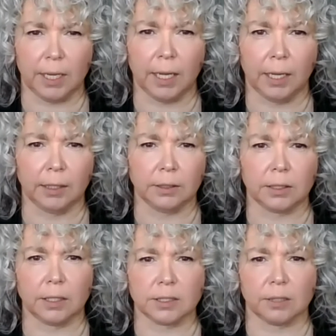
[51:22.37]
And
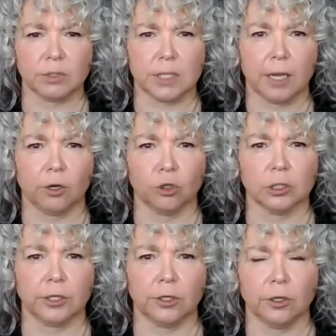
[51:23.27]
as I was saying
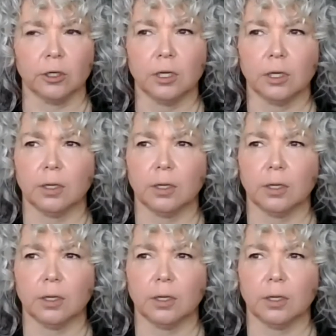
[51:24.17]
earlier,